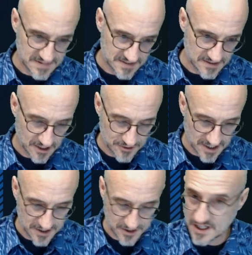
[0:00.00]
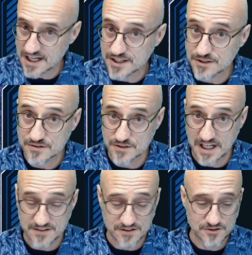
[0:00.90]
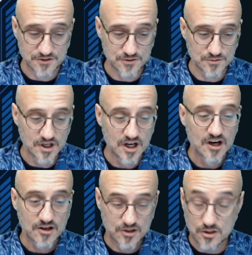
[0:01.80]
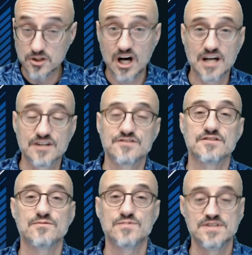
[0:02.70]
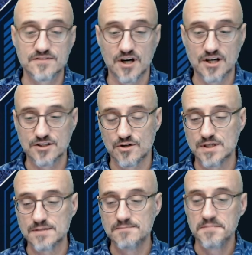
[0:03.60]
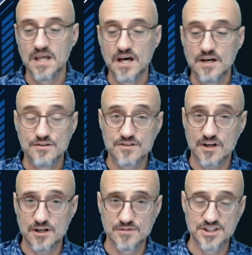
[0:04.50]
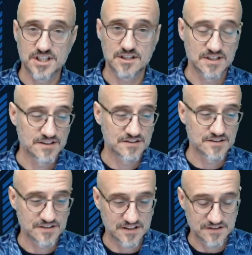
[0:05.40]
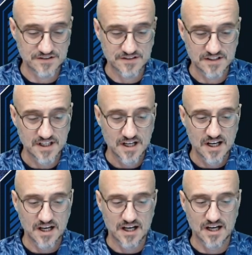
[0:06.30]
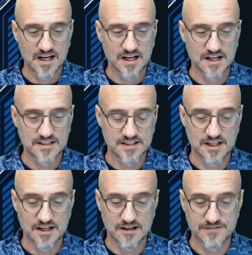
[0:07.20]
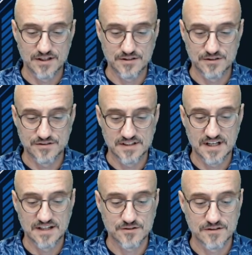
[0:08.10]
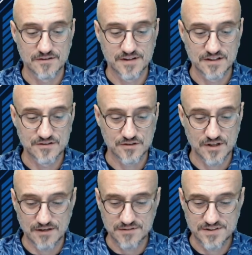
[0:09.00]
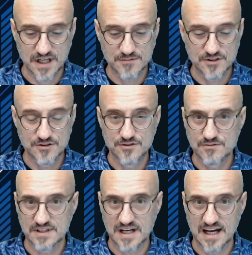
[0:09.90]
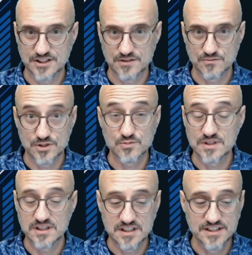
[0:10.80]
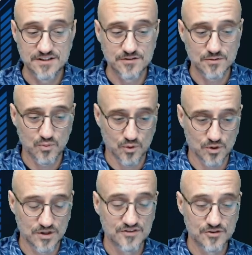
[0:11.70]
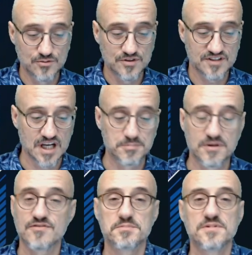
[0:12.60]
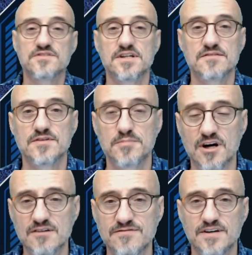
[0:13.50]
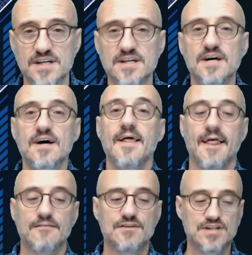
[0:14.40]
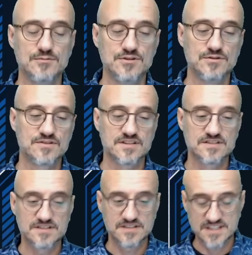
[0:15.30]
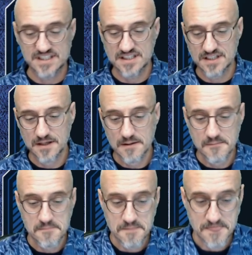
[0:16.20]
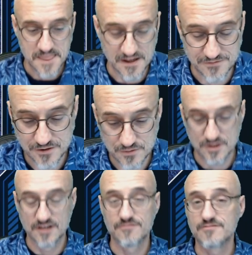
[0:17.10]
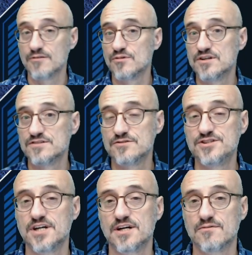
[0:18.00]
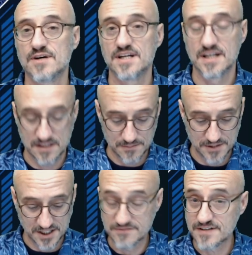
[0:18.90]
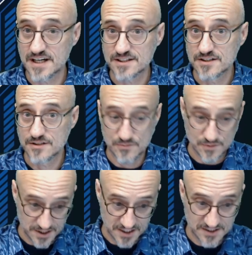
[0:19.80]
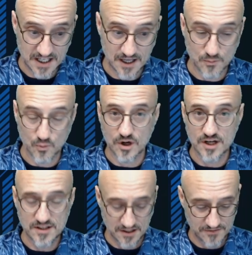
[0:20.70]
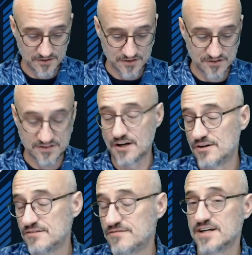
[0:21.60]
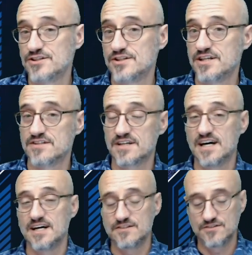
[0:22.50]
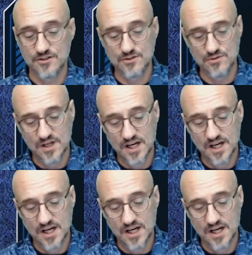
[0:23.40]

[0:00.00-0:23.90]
Are trying to track you. So that's the 2 clocks that we've got going. You saw how we generated successes and failures and that sort of thing. So every time that you do an action which would lead towards you escaping from the scene of the bar fight, every time you succeed, if it was to generate a limited effect, you would get to add 1. If it's a standard effect, you'd get to add 2.